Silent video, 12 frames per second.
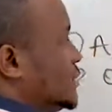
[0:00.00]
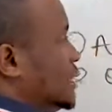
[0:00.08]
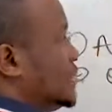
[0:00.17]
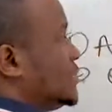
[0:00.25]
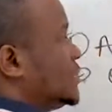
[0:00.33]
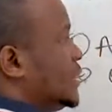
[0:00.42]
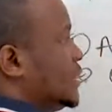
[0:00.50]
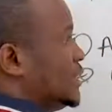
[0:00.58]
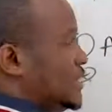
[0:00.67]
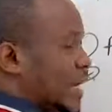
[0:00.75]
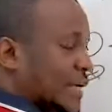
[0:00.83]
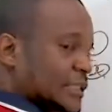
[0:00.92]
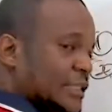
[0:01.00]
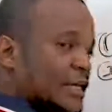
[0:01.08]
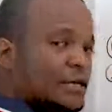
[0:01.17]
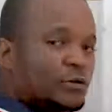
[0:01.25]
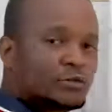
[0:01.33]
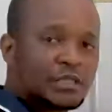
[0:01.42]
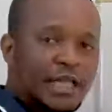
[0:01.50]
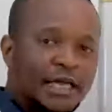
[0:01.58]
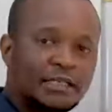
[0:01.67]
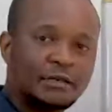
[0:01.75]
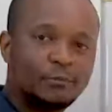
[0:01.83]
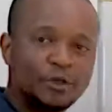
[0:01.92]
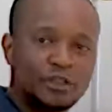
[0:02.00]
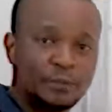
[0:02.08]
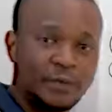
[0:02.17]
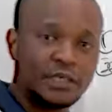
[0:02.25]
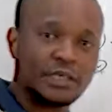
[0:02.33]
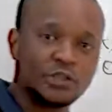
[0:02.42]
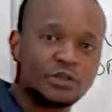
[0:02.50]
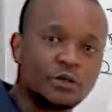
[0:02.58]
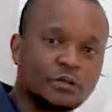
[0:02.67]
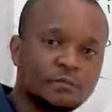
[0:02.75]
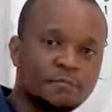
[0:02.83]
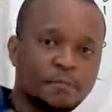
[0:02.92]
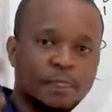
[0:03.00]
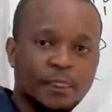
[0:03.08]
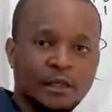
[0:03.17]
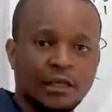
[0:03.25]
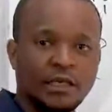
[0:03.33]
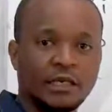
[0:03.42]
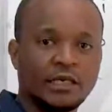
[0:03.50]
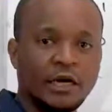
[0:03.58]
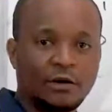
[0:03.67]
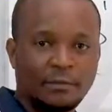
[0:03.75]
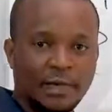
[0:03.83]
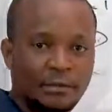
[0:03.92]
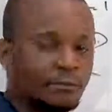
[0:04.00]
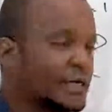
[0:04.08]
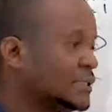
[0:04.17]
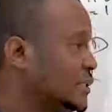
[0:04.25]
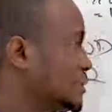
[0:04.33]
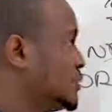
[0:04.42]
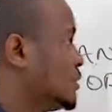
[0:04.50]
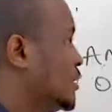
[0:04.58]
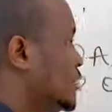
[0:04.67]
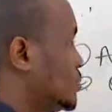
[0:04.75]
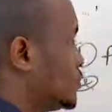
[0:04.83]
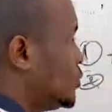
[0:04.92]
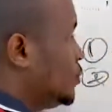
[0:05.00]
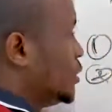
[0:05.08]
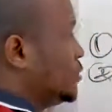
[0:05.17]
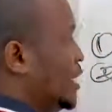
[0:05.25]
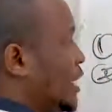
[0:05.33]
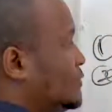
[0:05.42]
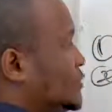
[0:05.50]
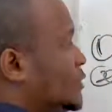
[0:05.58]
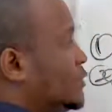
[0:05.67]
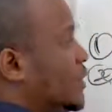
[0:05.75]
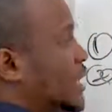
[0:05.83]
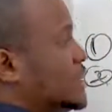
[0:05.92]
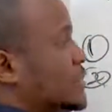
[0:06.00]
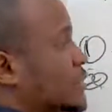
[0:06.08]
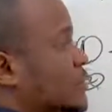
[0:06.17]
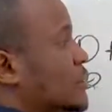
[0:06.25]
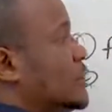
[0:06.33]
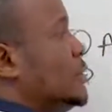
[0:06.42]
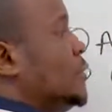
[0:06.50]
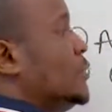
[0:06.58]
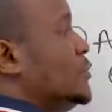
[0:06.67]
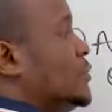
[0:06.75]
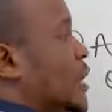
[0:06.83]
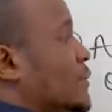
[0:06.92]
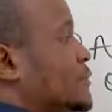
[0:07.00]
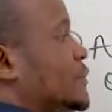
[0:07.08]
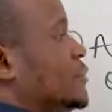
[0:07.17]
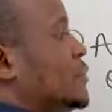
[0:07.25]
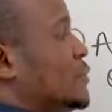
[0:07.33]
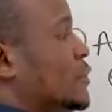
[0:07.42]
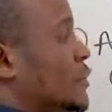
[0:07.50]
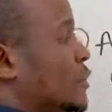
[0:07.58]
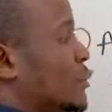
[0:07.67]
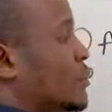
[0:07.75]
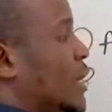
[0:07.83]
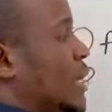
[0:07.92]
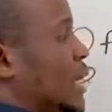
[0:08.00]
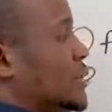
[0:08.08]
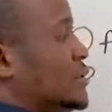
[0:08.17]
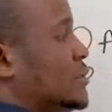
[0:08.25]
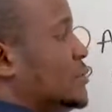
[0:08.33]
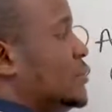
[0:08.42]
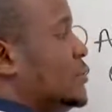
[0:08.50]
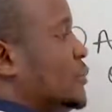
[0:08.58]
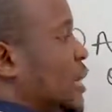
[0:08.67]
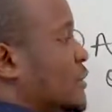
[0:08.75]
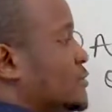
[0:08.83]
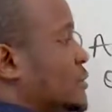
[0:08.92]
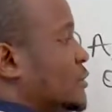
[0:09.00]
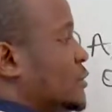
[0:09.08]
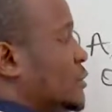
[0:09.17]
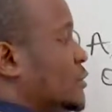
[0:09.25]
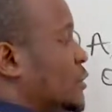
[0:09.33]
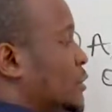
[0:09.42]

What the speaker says: gate, the AND gate looks like the multiplication in our mathematics. So when you have 0 and 0, you have 0. 1 and 0, you have 0.